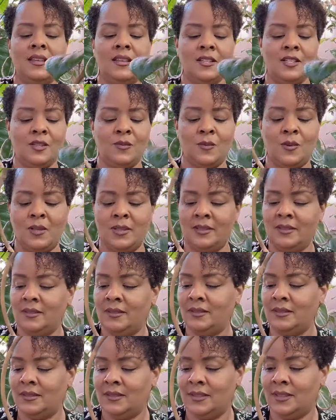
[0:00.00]
this one
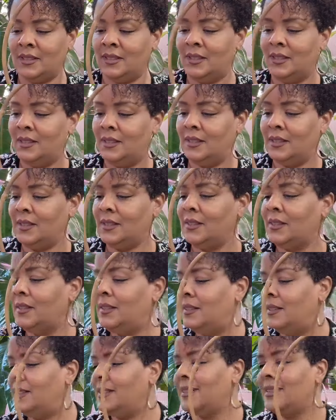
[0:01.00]

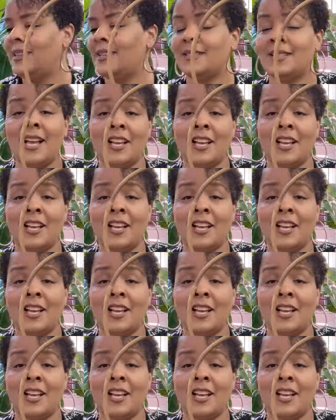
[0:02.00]
because